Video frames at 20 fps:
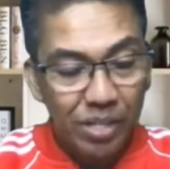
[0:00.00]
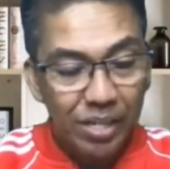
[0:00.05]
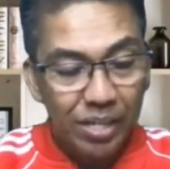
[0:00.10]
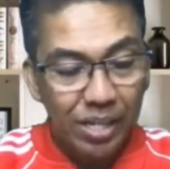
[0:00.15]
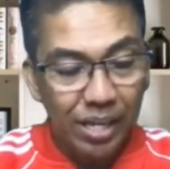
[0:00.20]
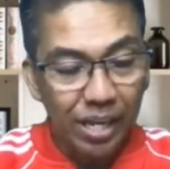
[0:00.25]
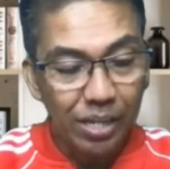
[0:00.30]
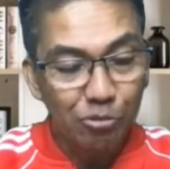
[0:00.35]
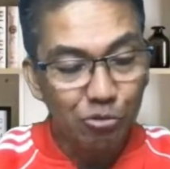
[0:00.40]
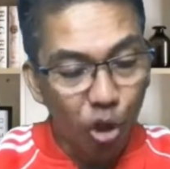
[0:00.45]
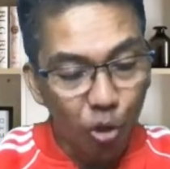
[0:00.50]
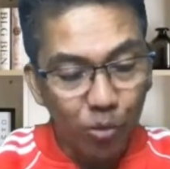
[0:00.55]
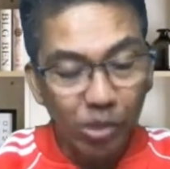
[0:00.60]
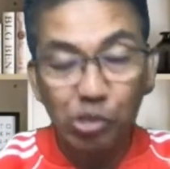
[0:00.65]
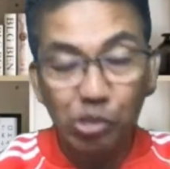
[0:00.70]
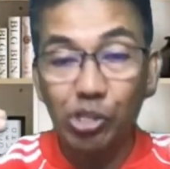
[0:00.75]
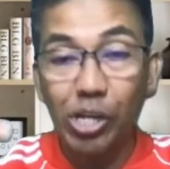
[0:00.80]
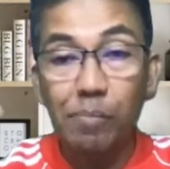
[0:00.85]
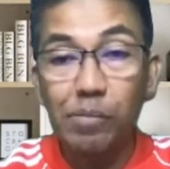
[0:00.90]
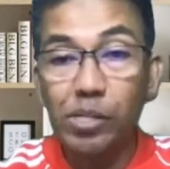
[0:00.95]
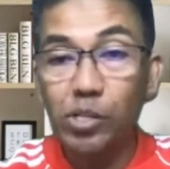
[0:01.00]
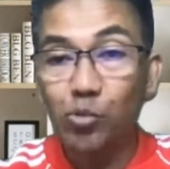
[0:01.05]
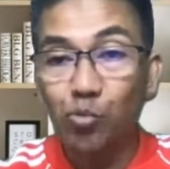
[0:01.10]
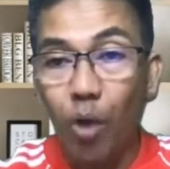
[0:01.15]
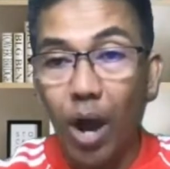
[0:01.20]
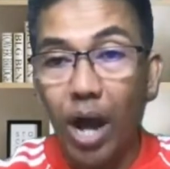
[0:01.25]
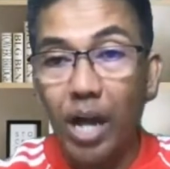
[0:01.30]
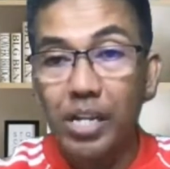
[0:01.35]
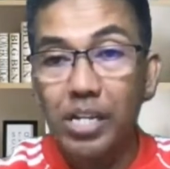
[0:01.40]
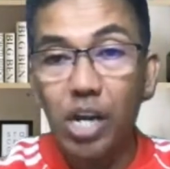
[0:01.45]
Okay, Noah, Shem is
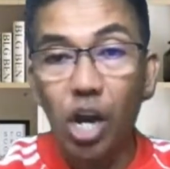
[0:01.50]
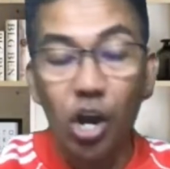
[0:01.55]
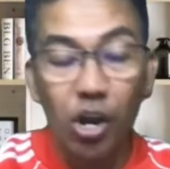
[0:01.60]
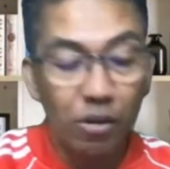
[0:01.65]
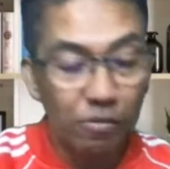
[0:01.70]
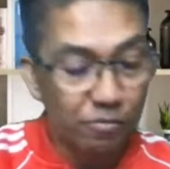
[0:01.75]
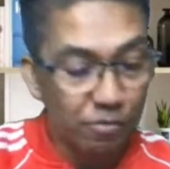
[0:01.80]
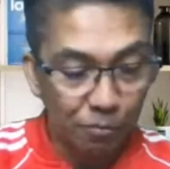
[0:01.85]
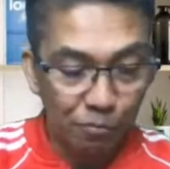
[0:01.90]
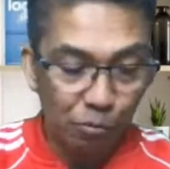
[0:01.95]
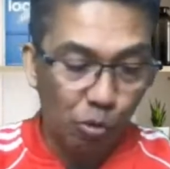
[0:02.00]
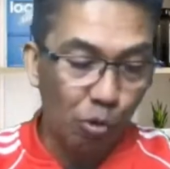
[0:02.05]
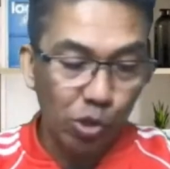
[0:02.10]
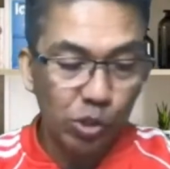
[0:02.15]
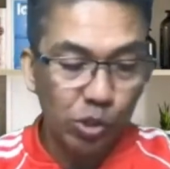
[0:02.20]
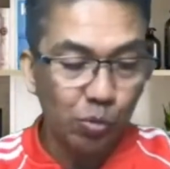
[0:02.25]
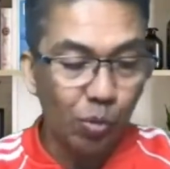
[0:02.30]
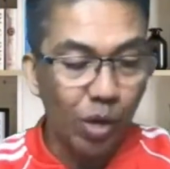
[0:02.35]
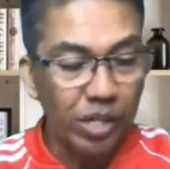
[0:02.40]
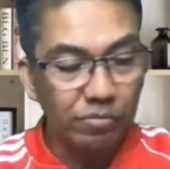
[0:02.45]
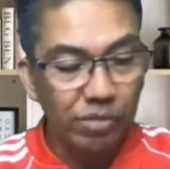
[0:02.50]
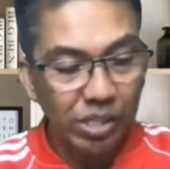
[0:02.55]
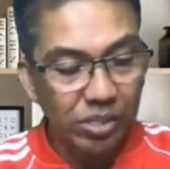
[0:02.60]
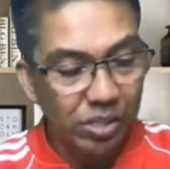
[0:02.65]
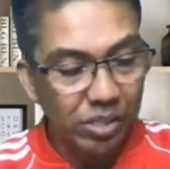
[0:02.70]
one of the